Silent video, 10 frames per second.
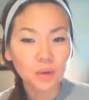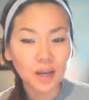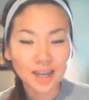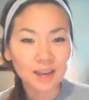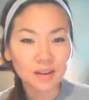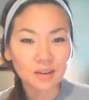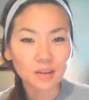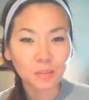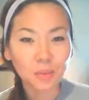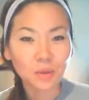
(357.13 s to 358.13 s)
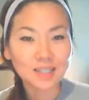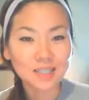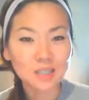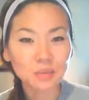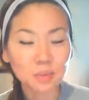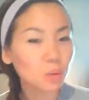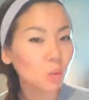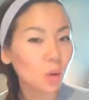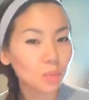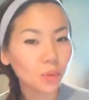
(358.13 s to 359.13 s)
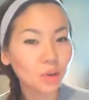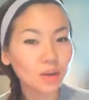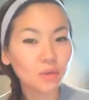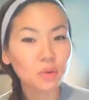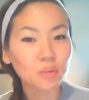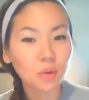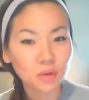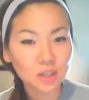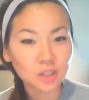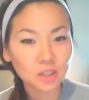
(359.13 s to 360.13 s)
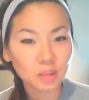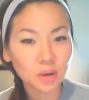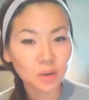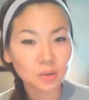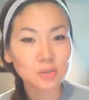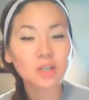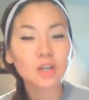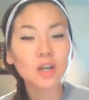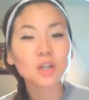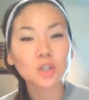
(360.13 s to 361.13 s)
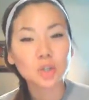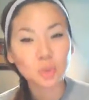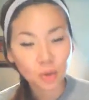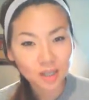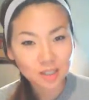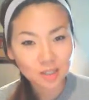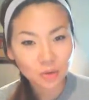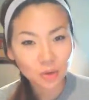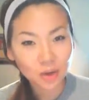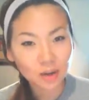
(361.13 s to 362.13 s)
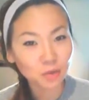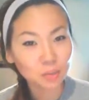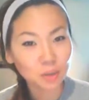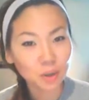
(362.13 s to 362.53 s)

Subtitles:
again, the point system will be 1 point for a motivational post, 2 points for a food